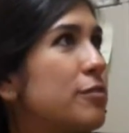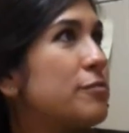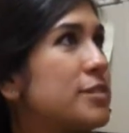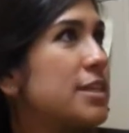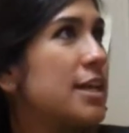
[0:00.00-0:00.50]

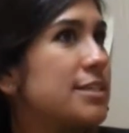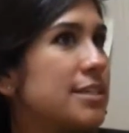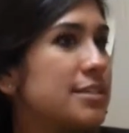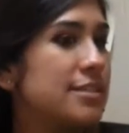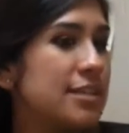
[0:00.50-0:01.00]

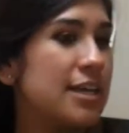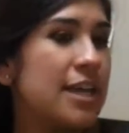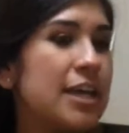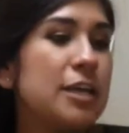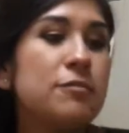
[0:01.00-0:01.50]
emphasizing
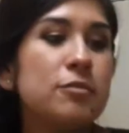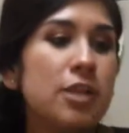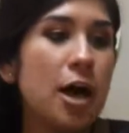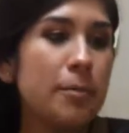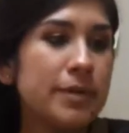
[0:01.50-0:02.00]
it. If you
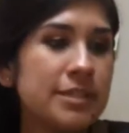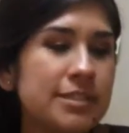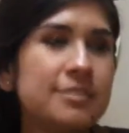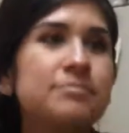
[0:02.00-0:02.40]
love it,